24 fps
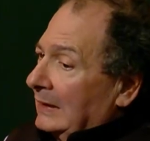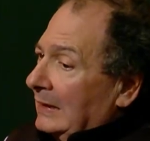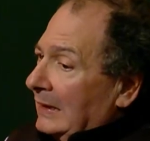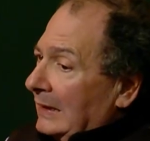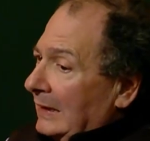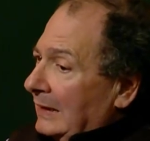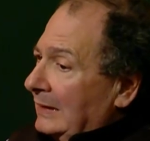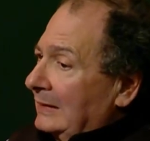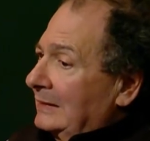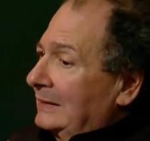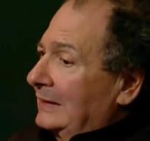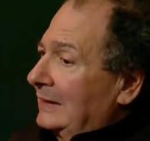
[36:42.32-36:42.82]

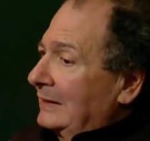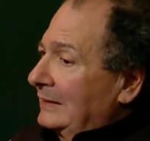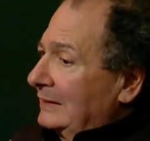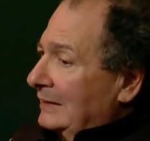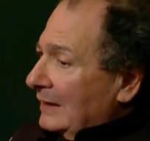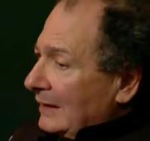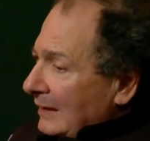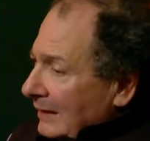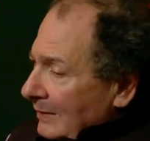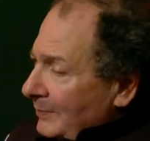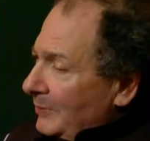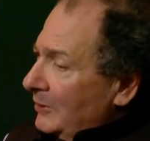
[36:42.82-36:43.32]
and they
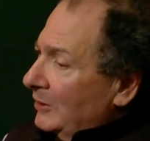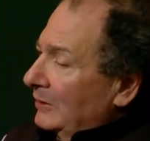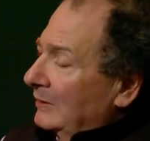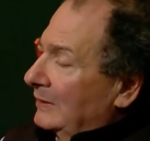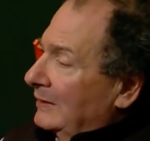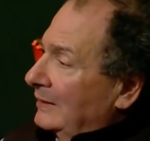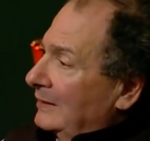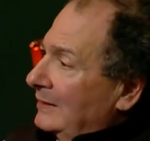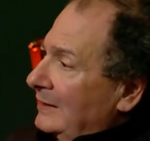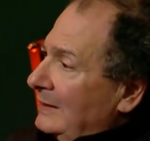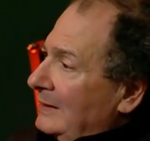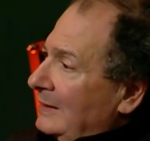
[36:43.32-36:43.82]

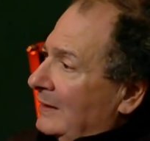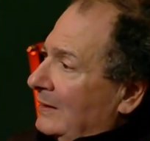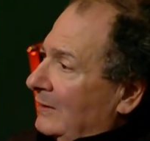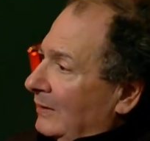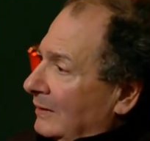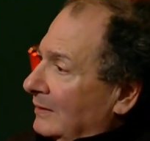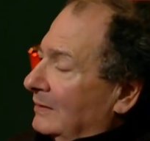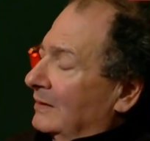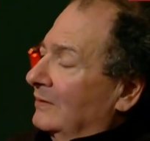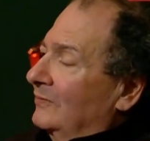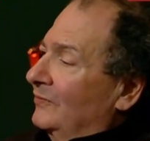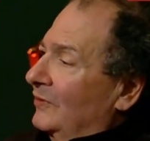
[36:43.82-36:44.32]
deliberately
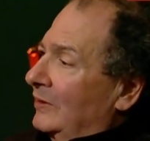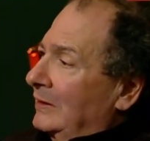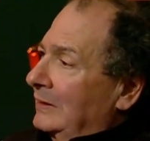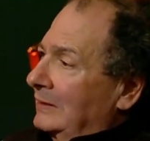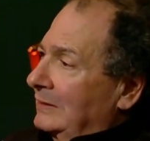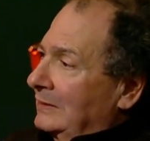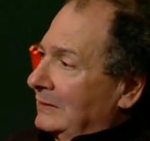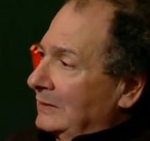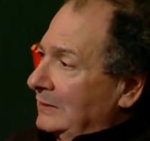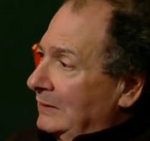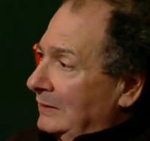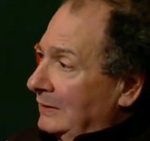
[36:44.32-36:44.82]

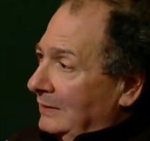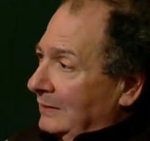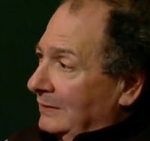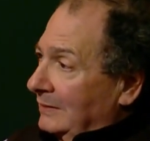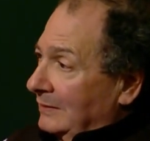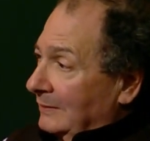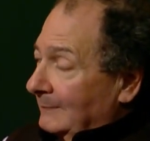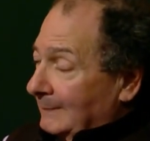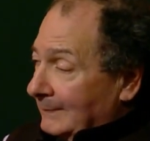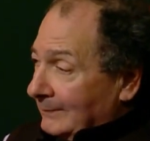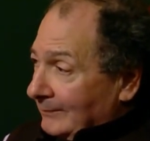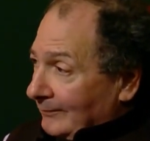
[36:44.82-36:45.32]
cultivated
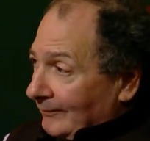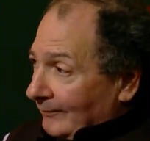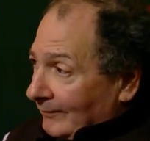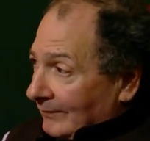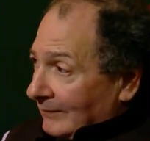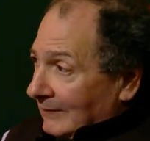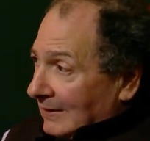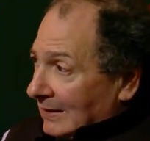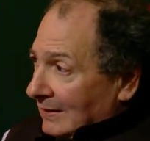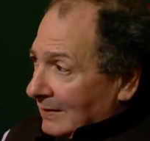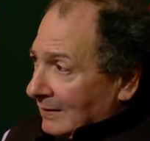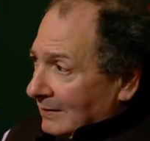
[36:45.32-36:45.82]

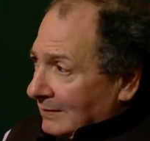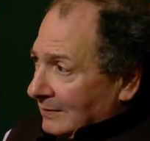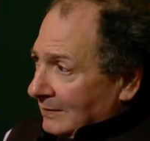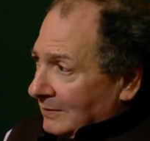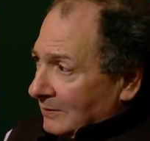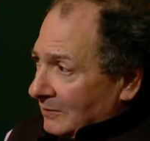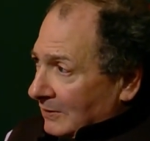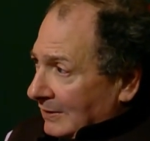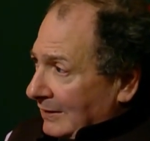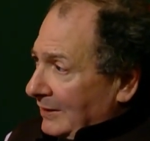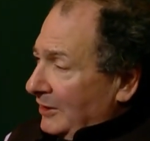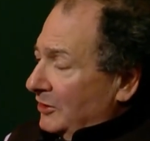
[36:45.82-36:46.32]

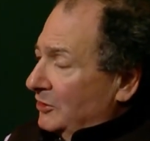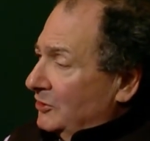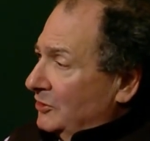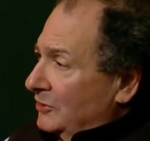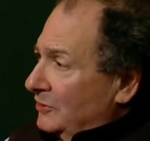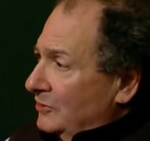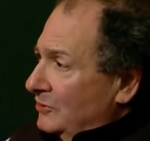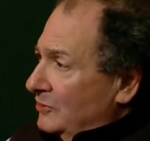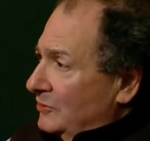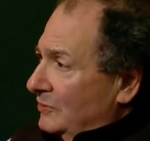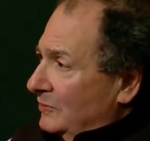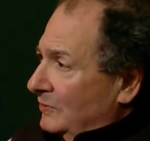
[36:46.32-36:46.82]

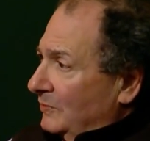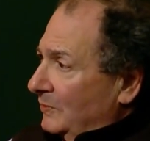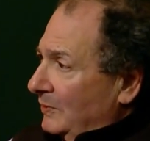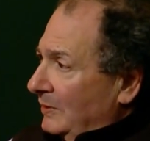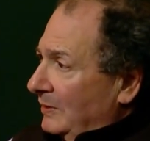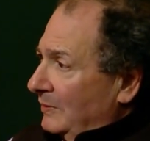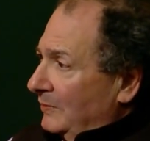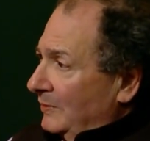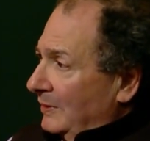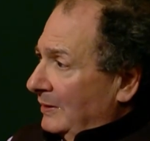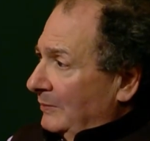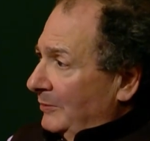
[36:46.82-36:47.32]
relations
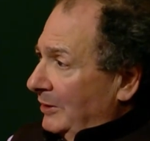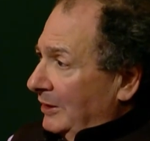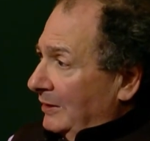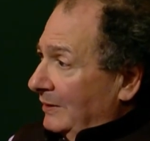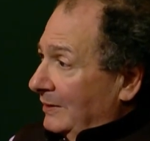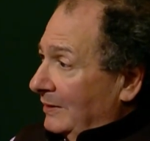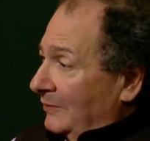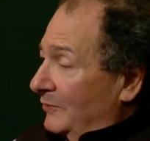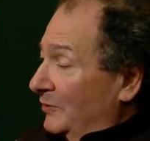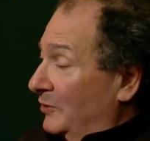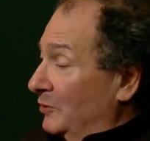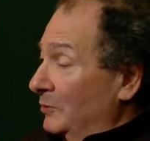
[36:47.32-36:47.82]
with
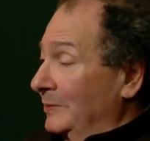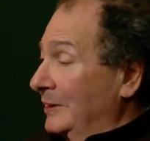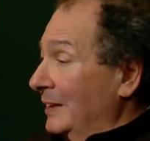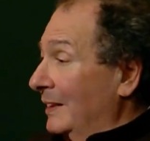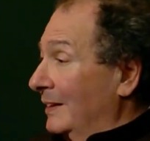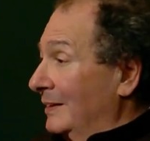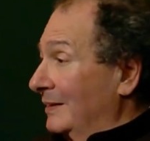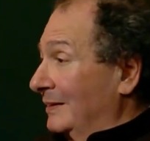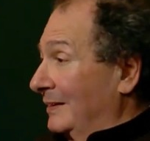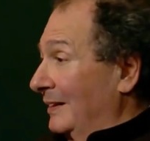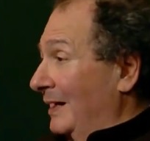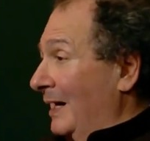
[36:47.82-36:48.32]
America, with whom they
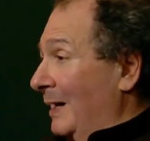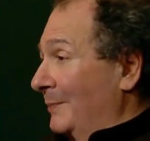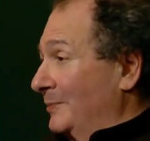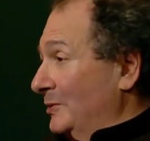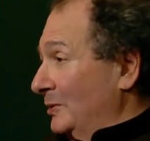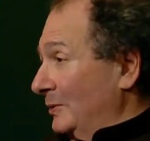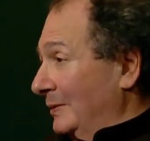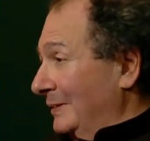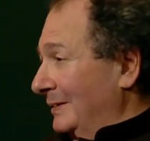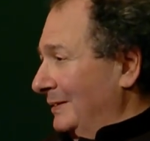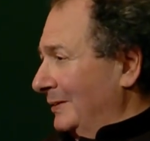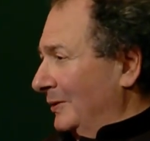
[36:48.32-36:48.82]
had
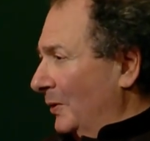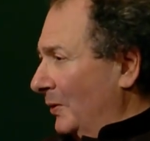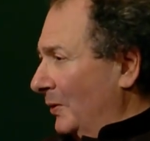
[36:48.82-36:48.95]
absolutely no